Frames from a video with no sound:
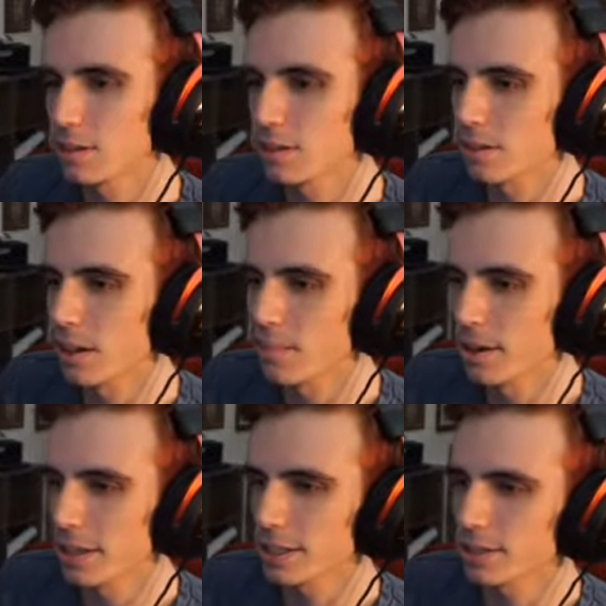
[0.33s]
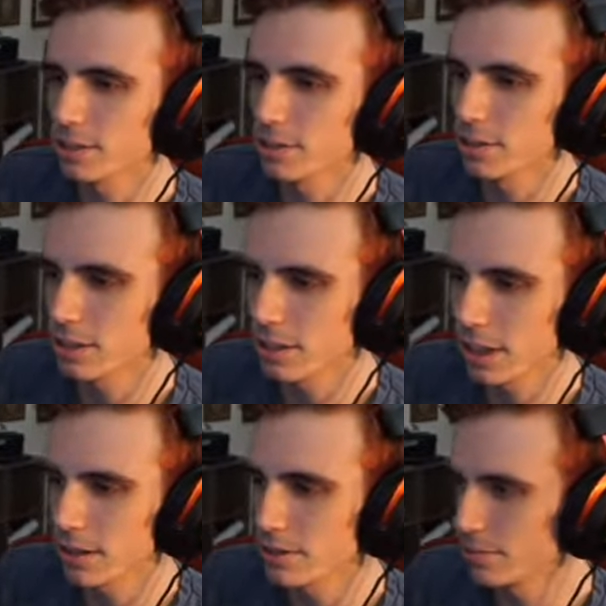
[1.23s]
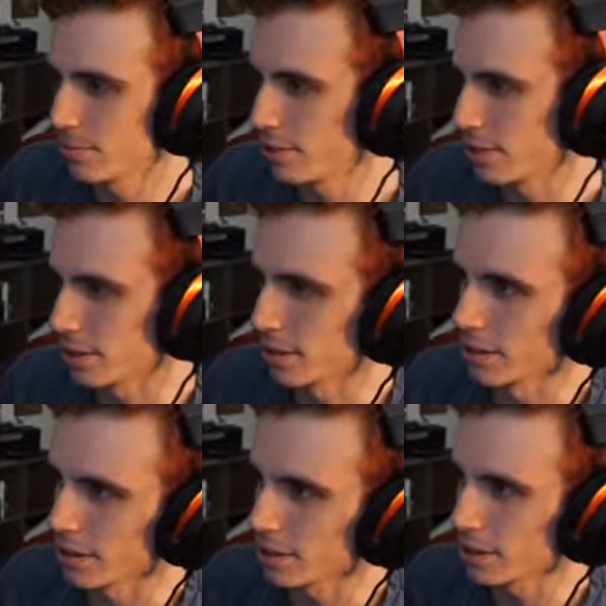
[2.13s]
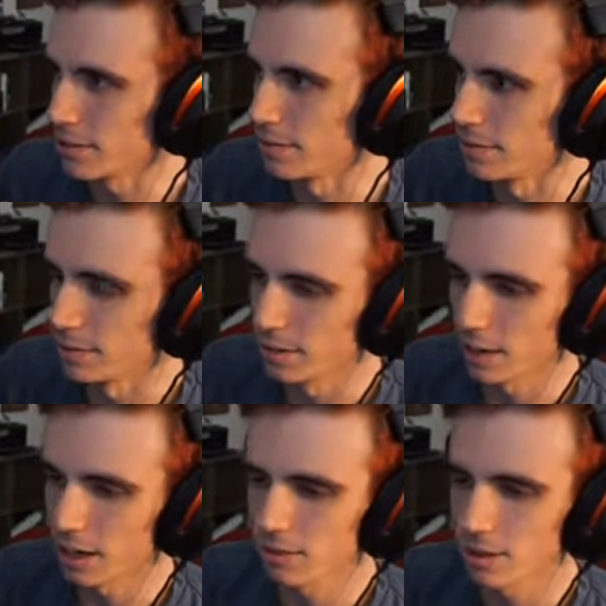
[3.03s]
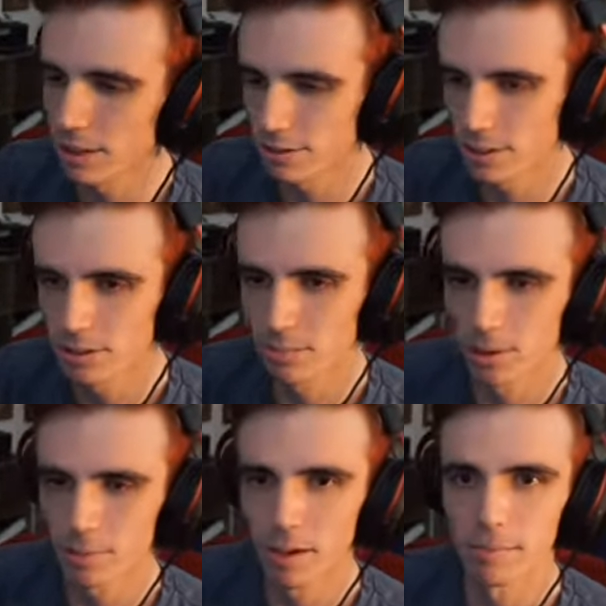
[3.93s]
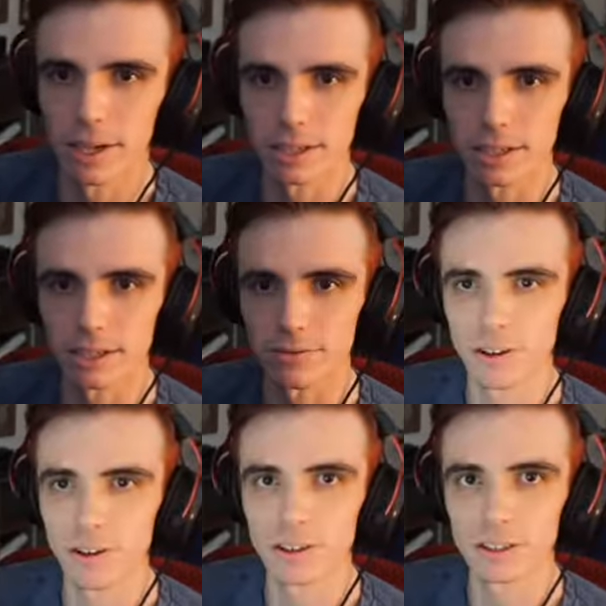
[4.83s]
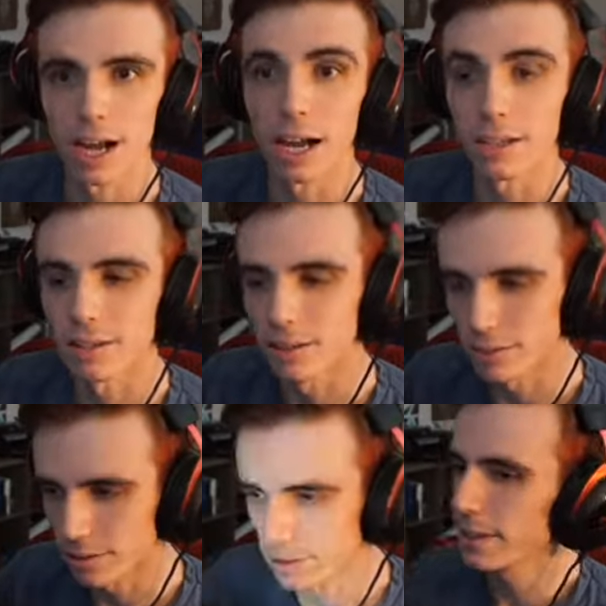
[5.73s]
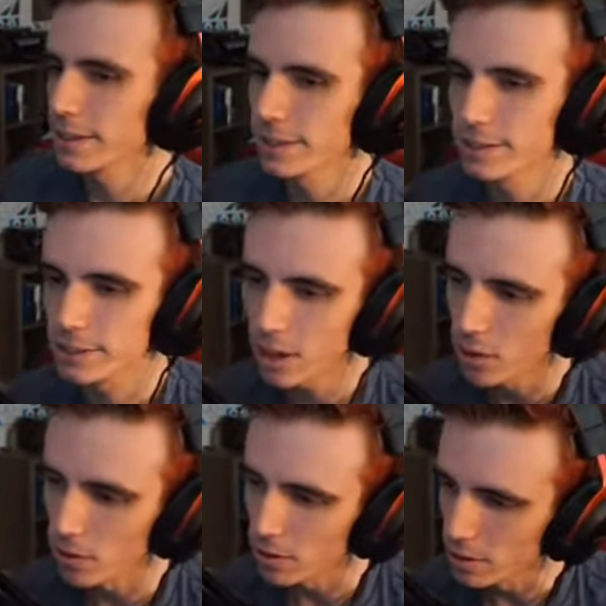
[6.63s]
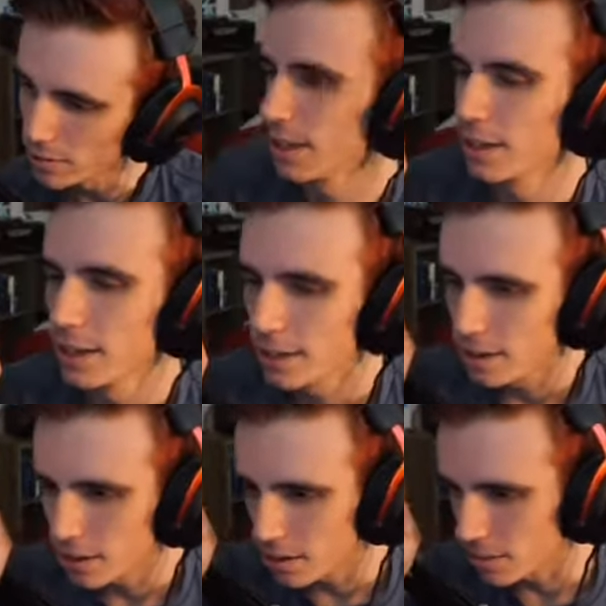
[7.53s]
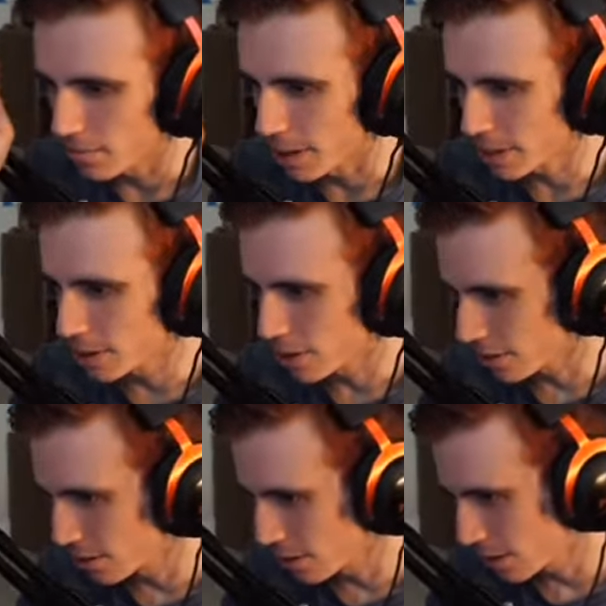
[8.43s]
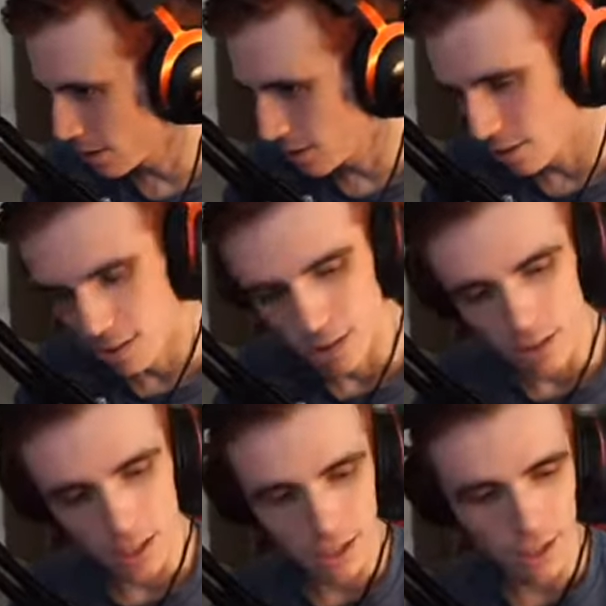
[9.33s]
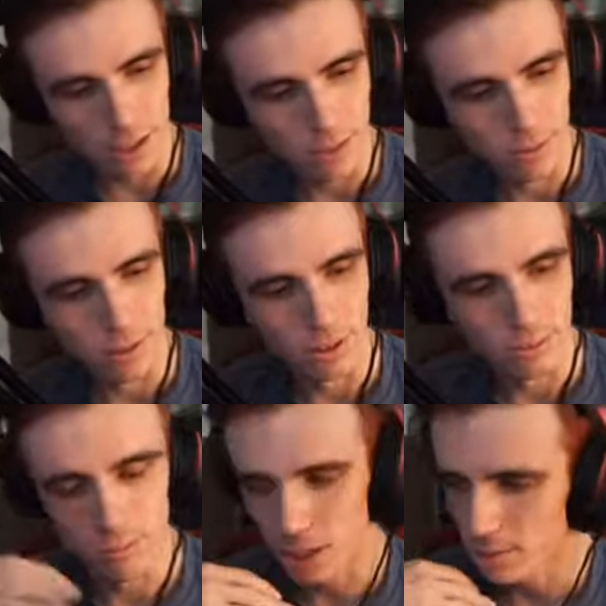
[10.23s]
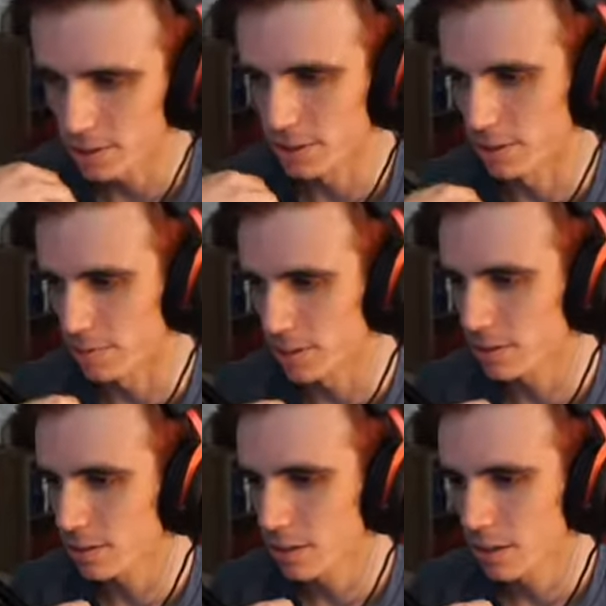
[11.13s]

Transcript: So glad Mike's doing good. How's your morning going? Good. I will let you know more about Mike as far as I know. So, Mike is currently in the hospital, probably sleeping.